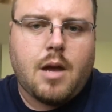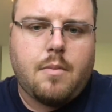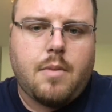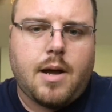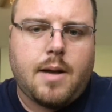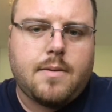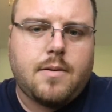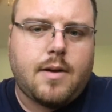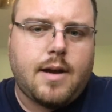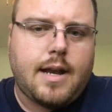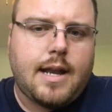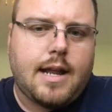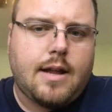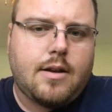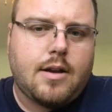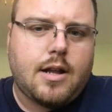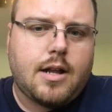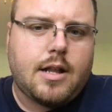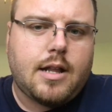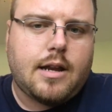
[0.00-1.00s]
Pops right
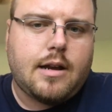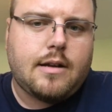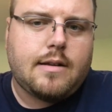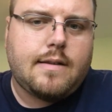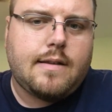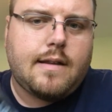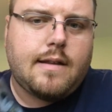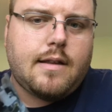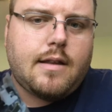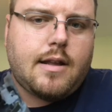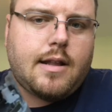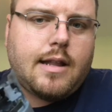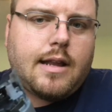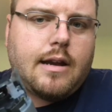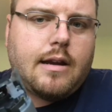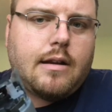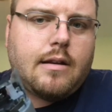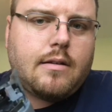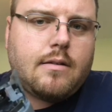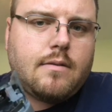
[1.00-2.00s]
down on there. It sits on
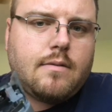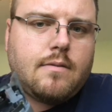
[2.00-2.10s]
there.